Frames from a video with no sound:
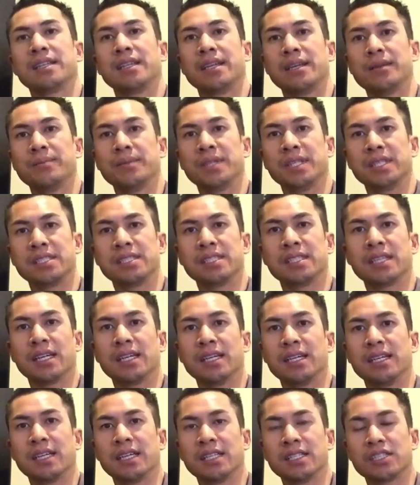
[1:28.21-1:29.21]
that means you
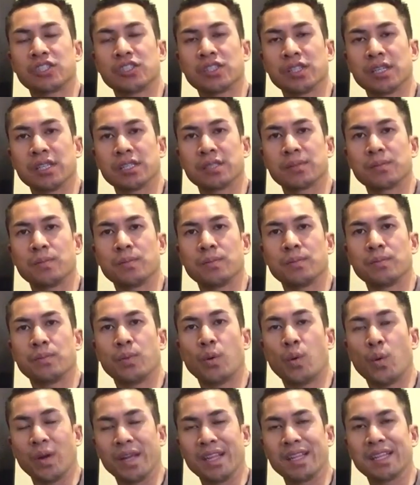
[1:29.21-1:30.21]
got a nice trigger
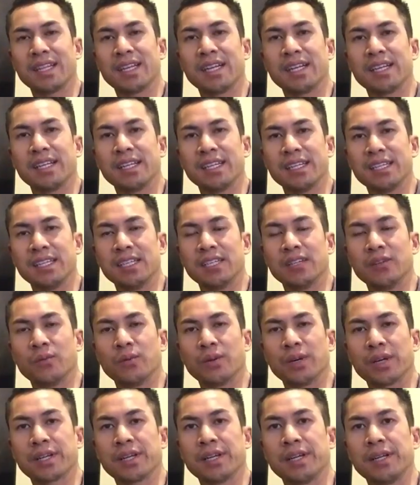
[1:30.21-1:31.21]
point there that you need to
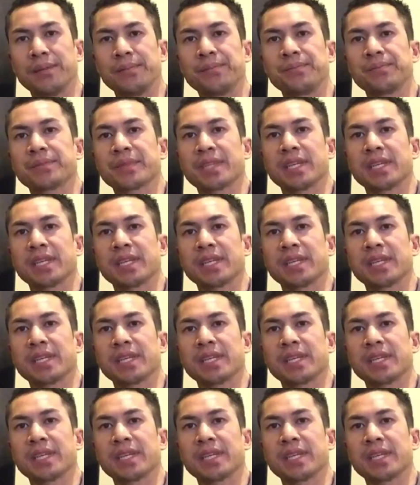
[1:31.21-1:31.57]
work on.